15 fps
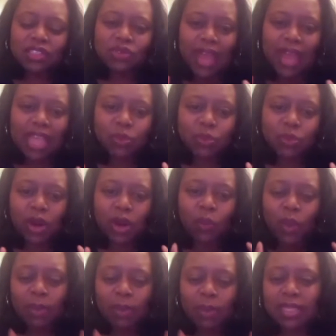And so that's
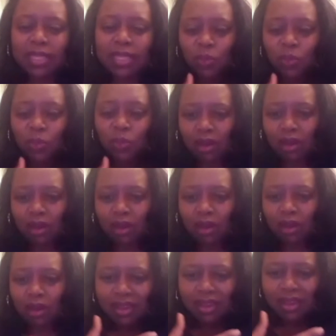where women's wealth
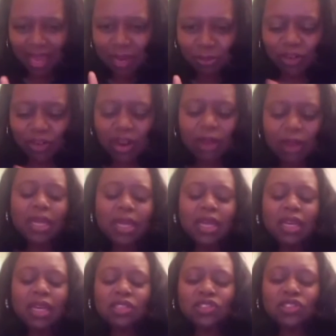came from.
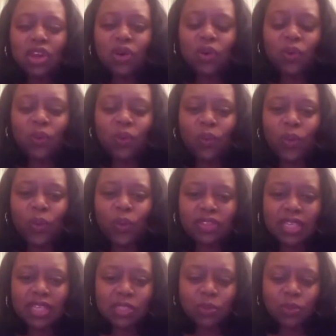So with
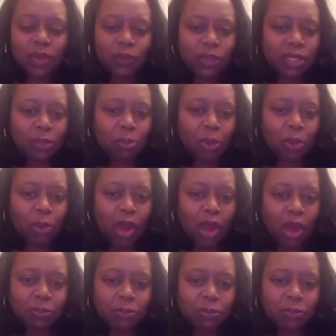this one, with the
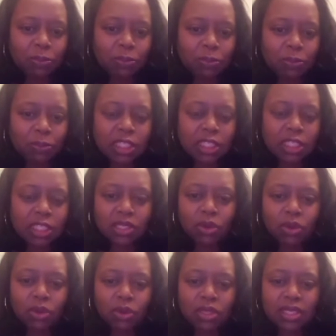Boss Brunch, business
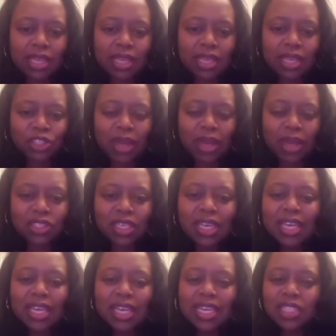owner success
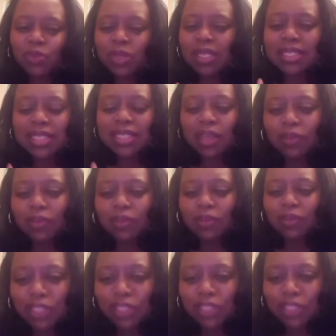strategy is really
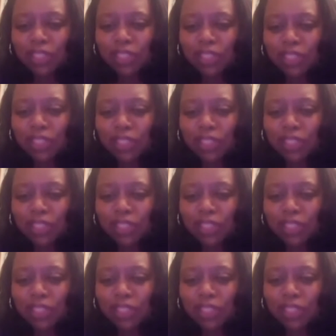self-serving.